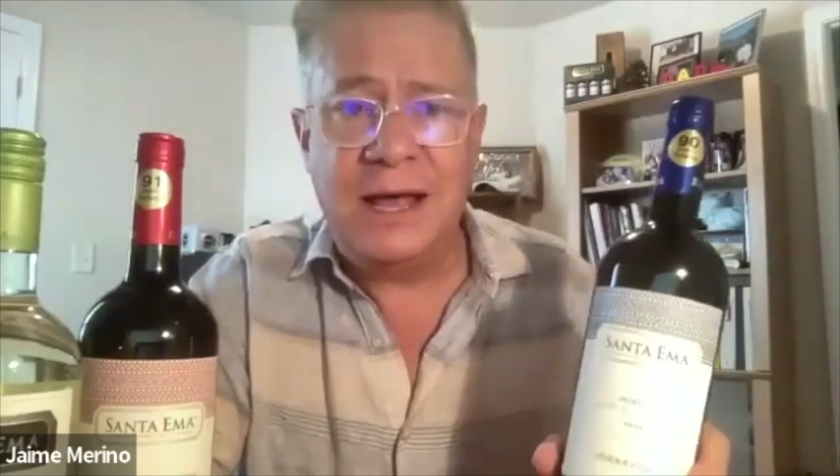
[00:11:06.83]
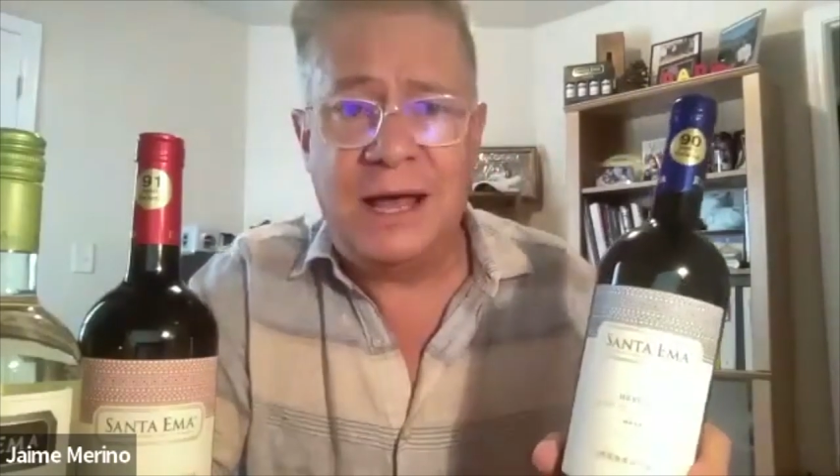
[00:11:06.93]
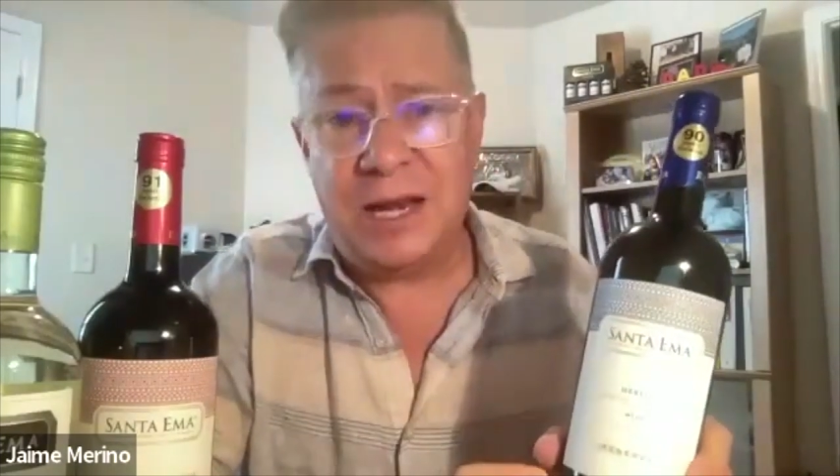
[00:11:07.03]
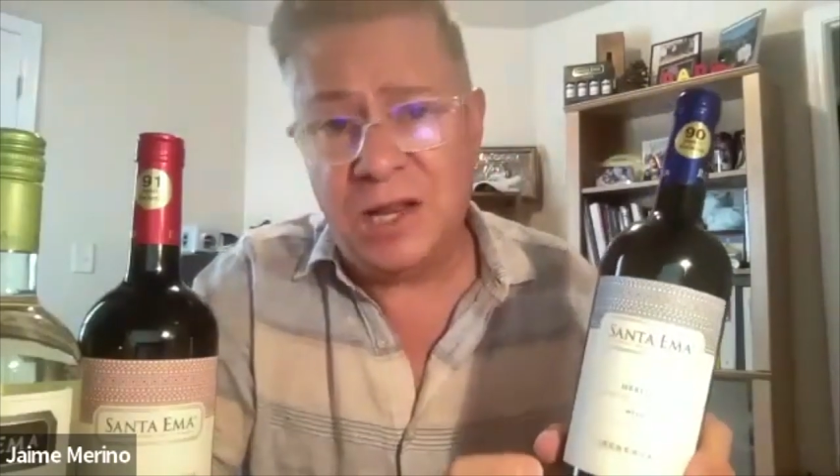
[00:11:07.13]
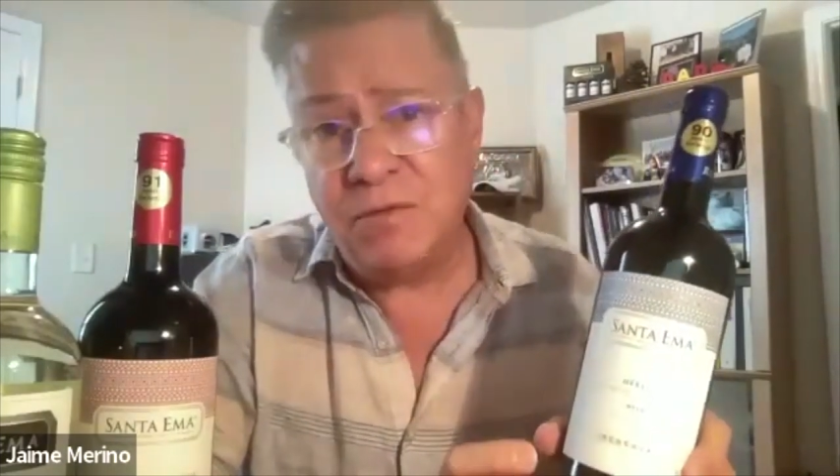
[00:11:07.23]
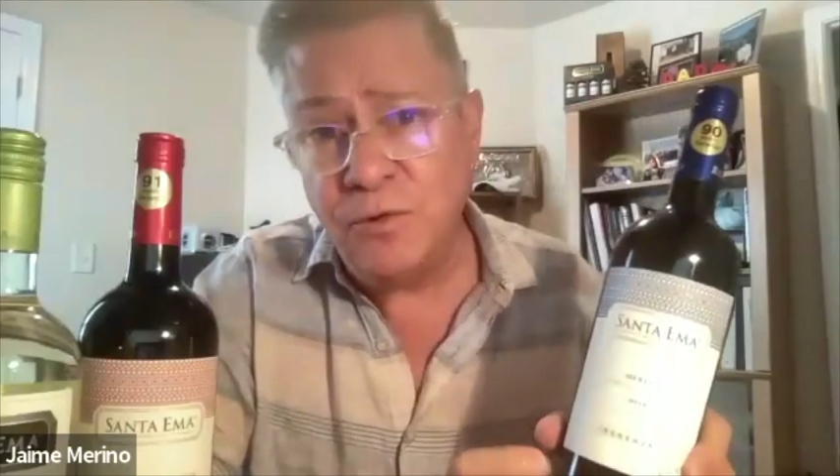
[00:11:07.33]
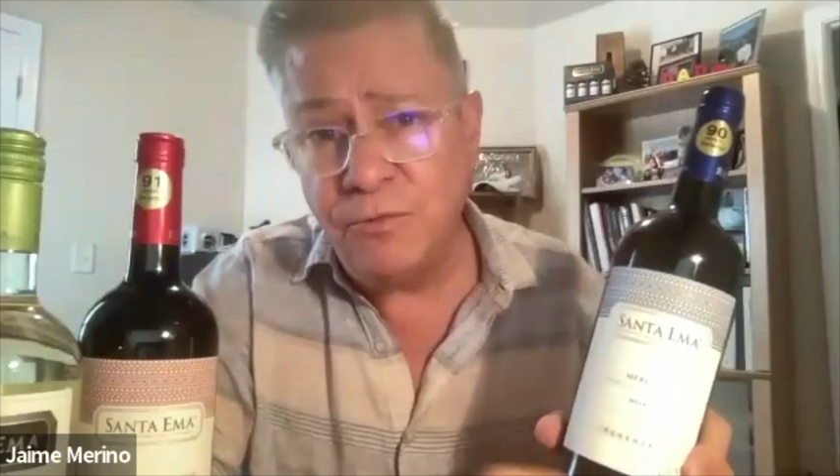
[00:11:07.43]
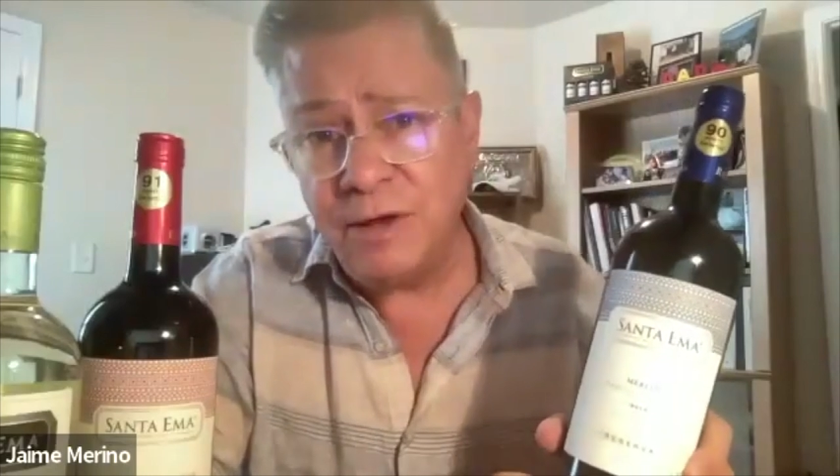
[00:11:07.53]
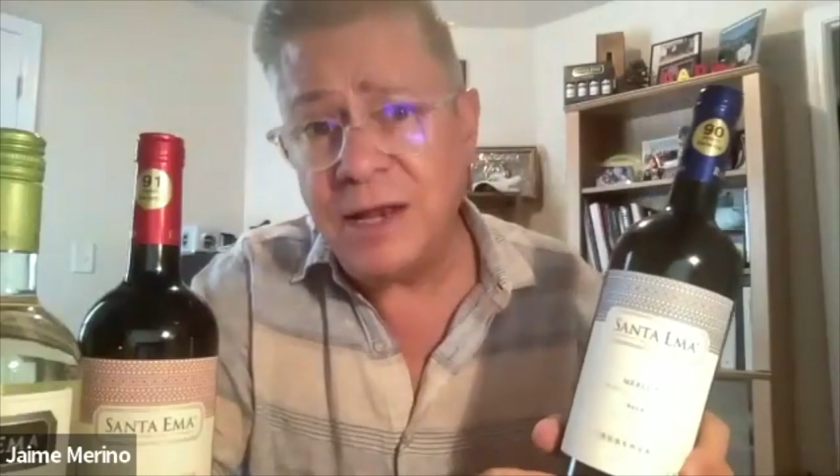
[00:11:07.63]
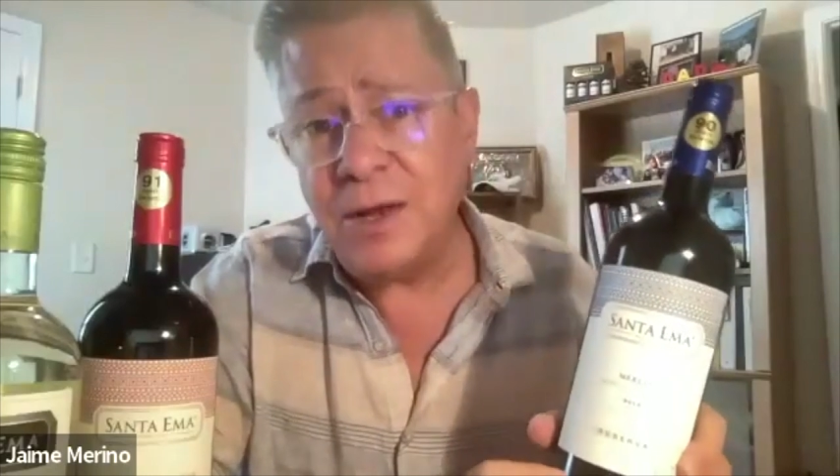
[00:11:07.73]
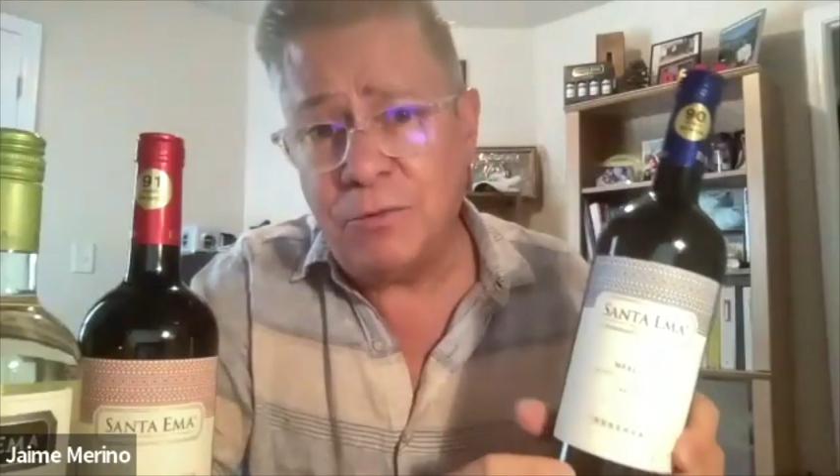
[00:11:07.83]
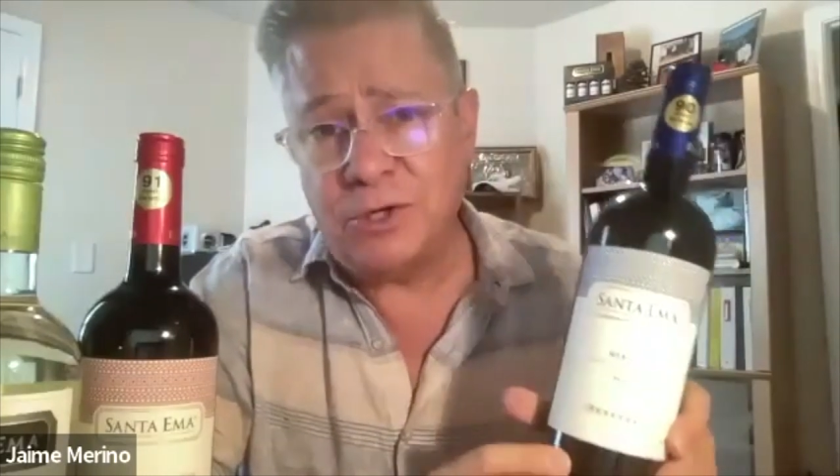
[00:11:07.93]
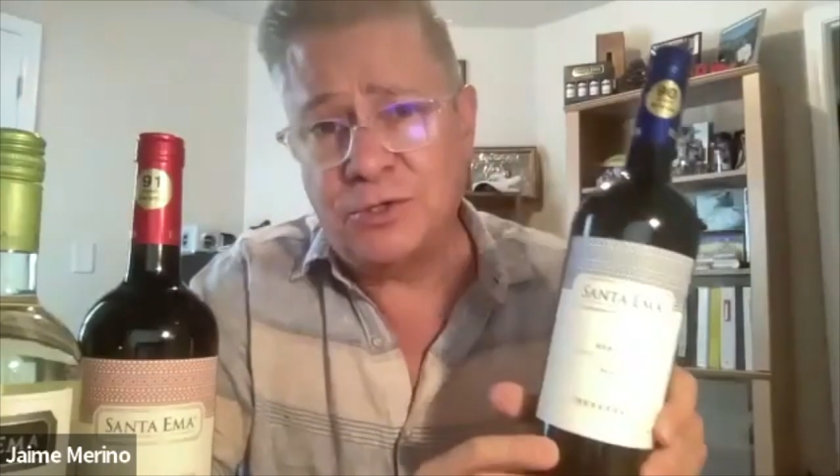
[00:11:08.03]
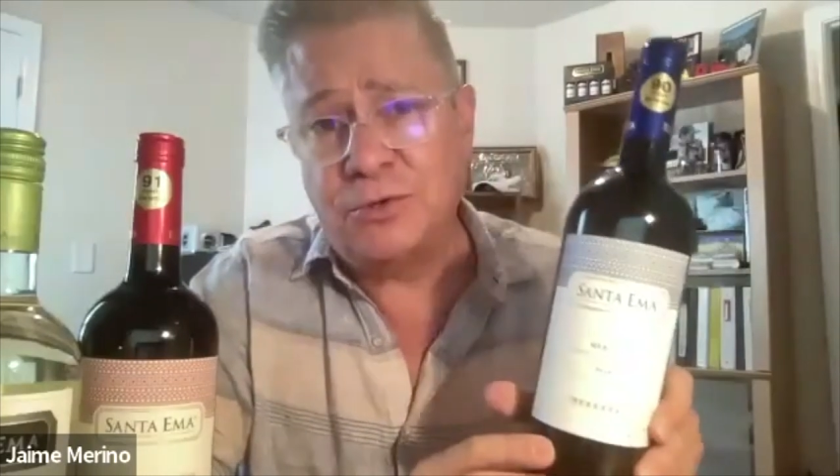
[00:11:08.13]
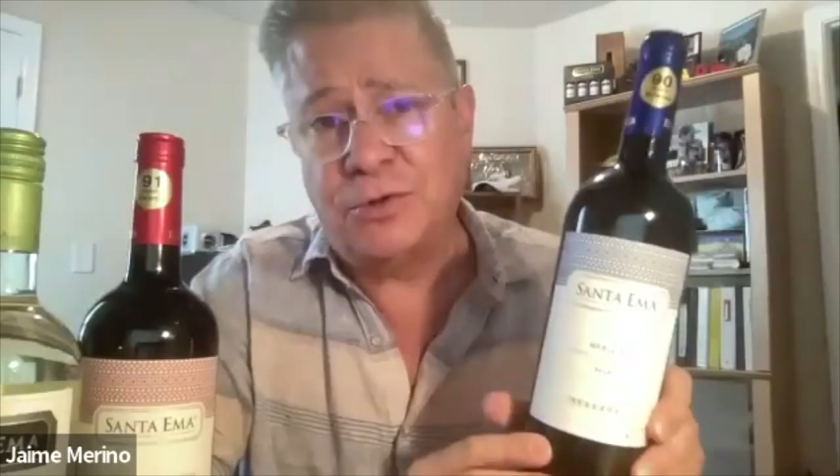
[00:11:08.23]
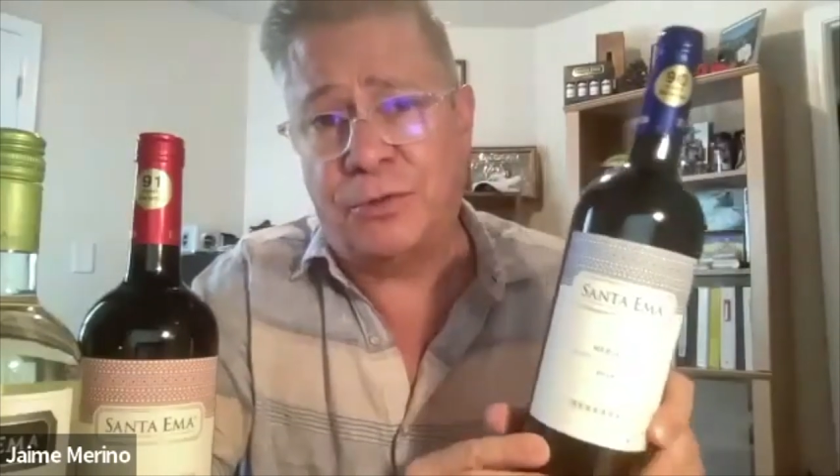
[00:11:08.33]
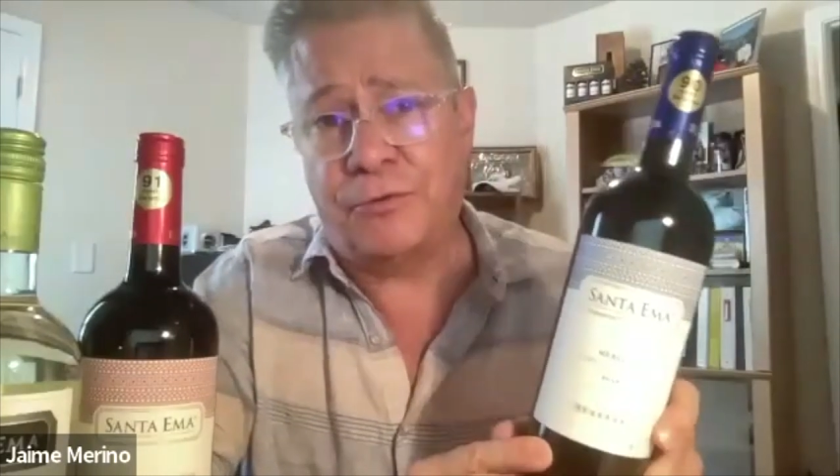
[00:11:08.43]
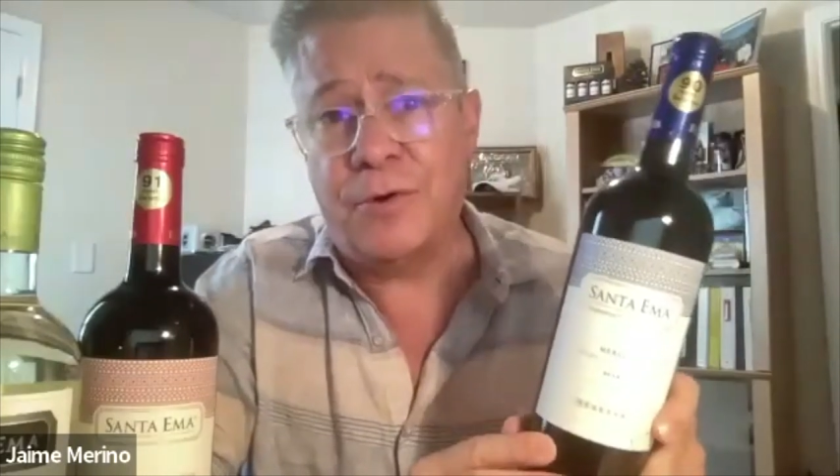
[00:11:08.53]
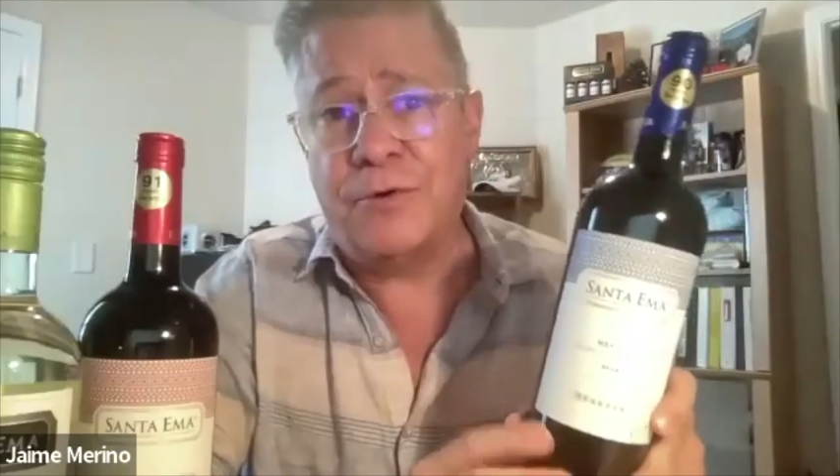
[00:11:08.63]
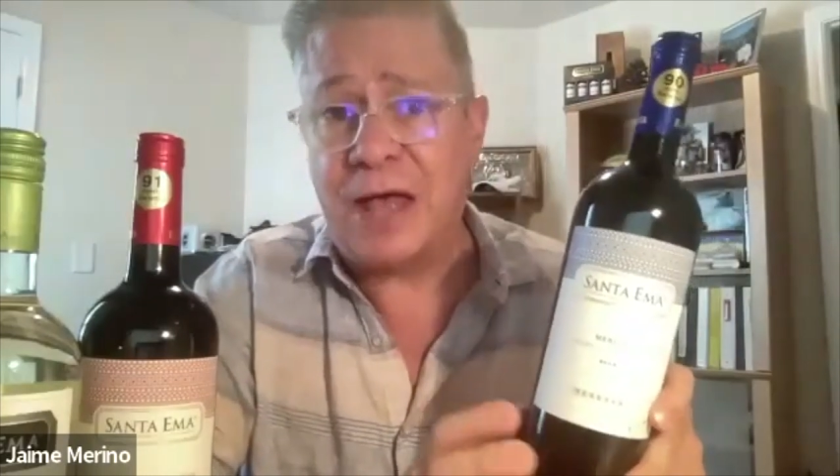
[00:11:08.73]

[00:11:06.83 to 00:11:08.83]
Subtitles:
And if you really want to throw